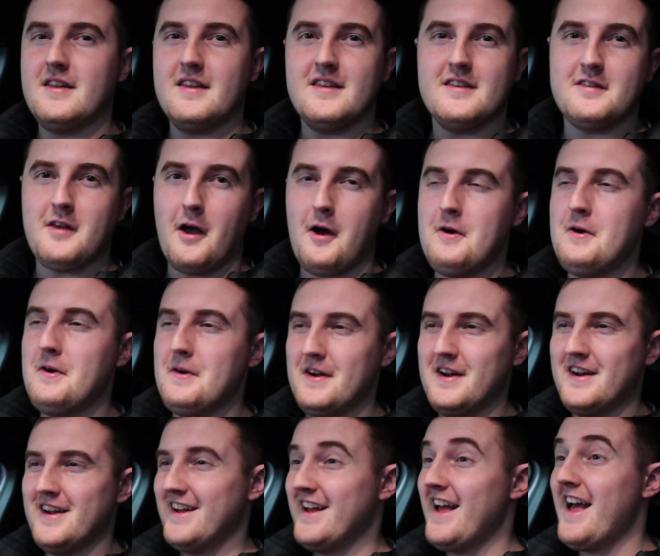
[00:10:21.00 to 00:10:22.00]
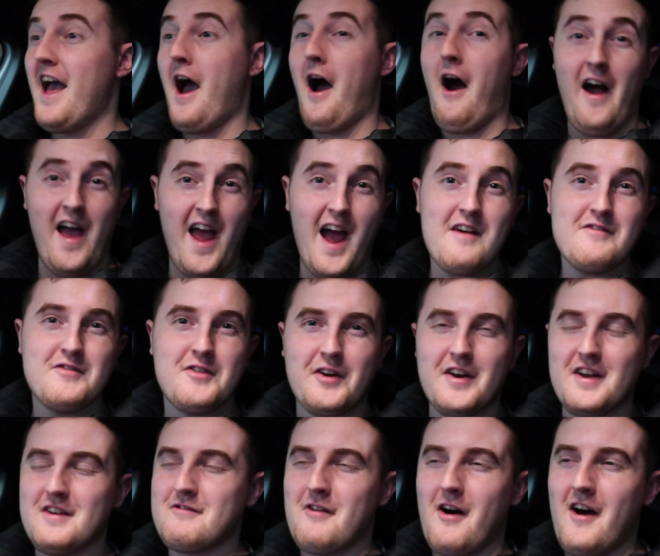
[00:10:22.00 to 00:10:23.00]
So I have got
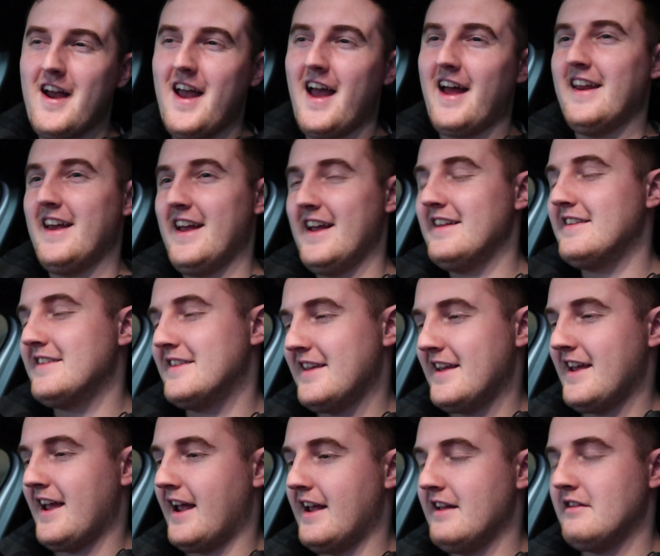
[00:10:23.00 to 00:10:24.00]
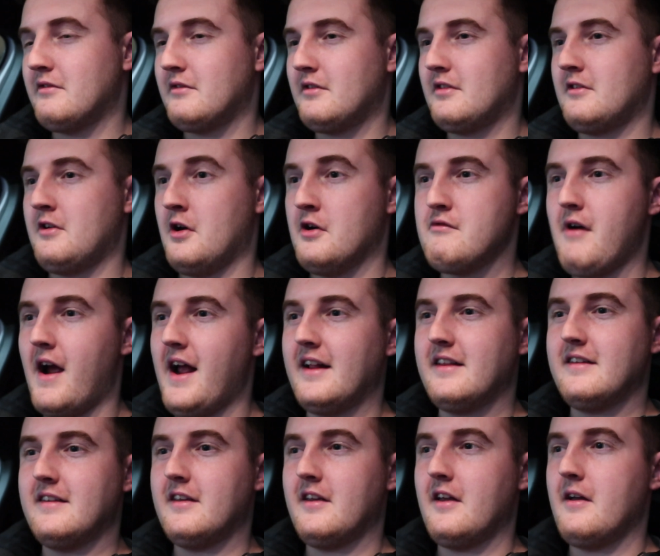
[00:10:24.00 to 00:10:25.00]
it right and it is
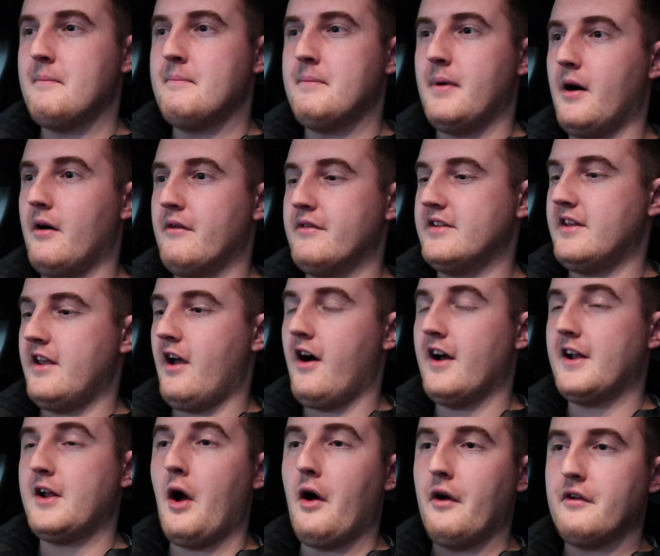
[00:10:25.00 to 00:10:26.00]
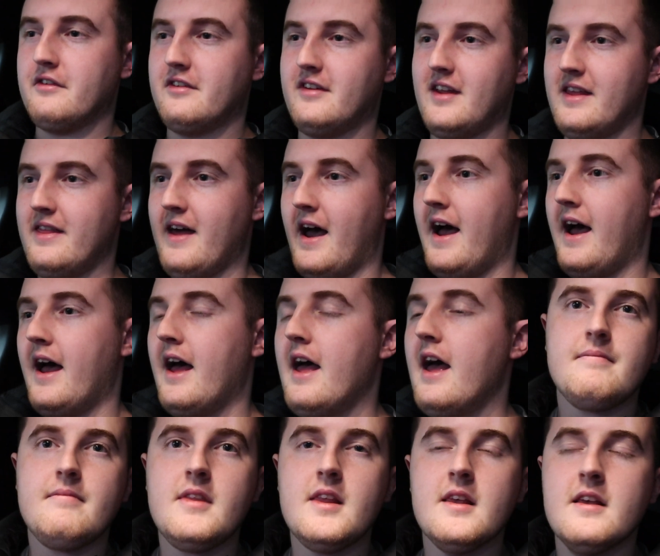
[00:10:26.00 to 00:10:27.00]
correct, but obviously I can't see that.
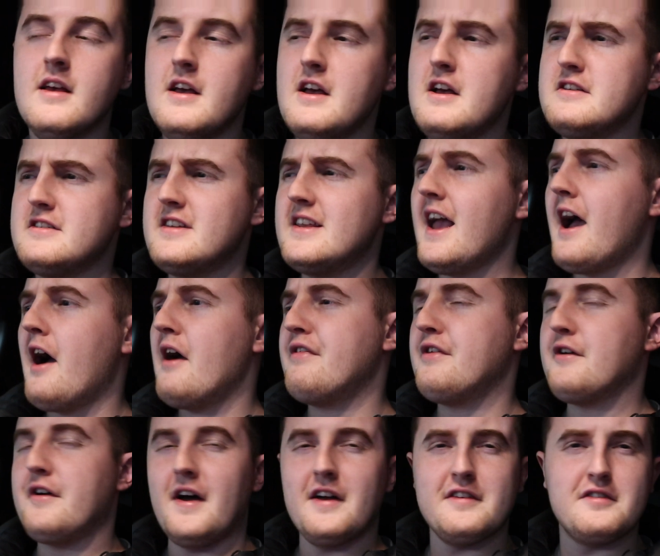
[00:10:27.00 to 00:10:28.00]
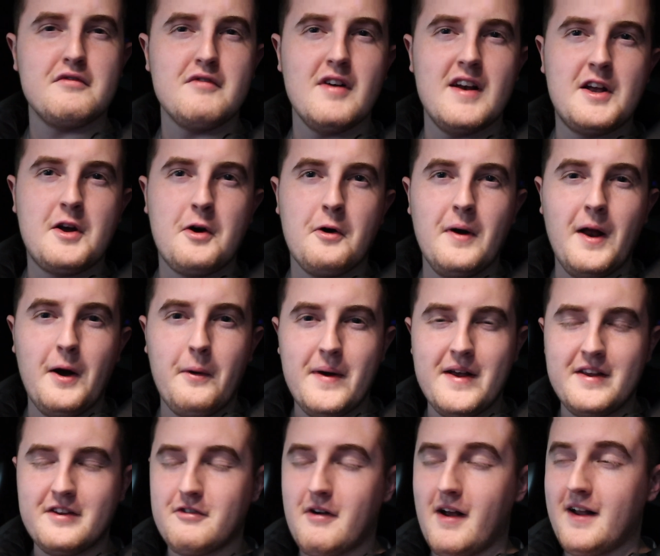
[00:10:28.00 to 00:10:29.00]
So yeah, I thought that was a really cool little
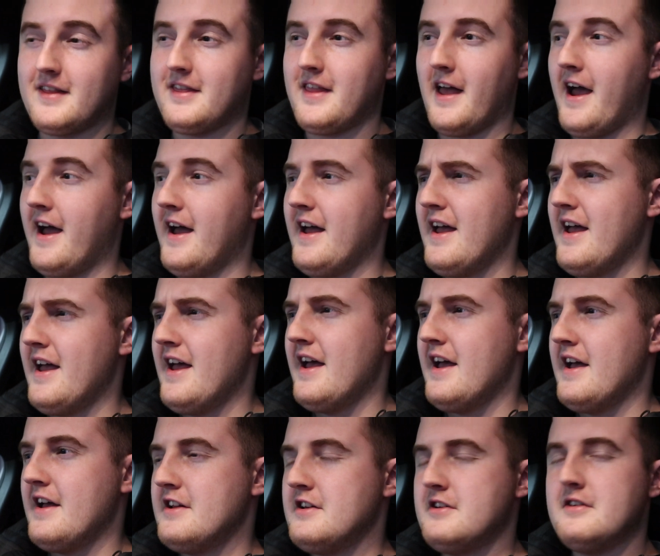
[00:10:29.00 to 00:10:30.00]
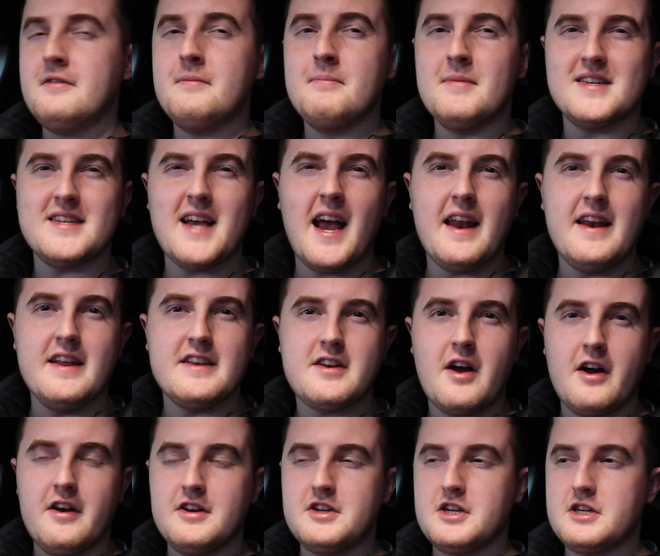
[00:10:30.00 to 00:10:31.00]
Easter egg that Mercedes
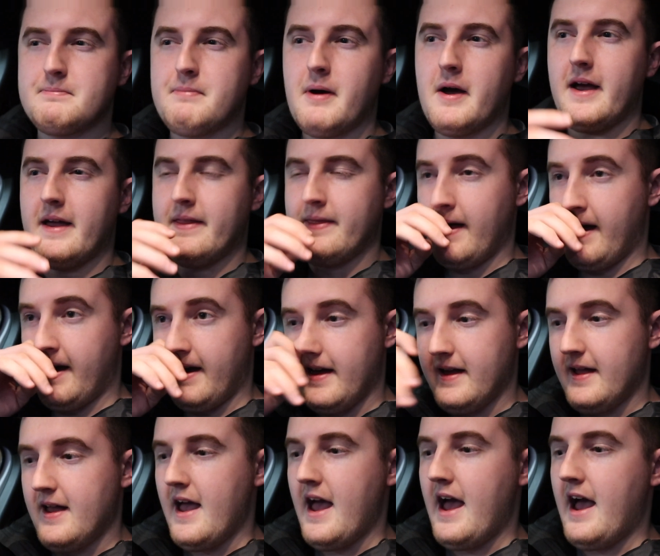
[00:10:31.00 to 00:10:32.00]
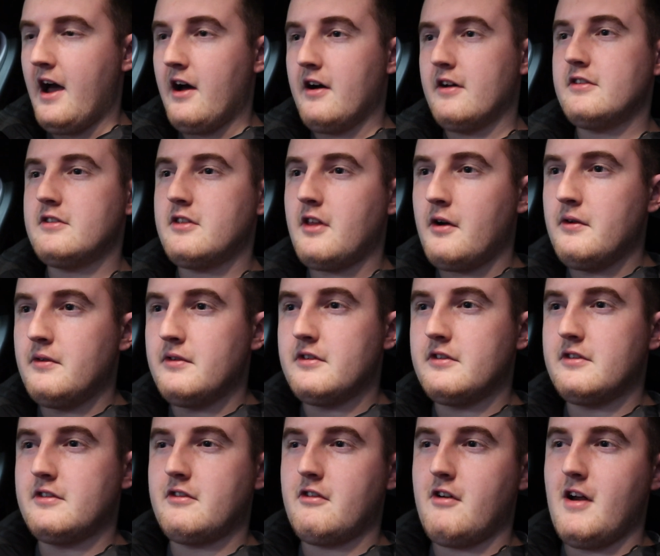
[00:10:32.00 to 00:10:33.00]
kind of just put in there. Don't
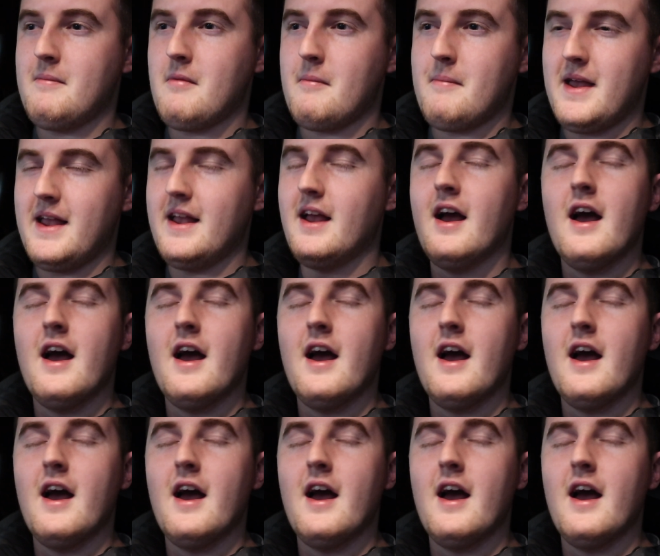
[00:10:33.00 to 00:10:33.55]
scream at me.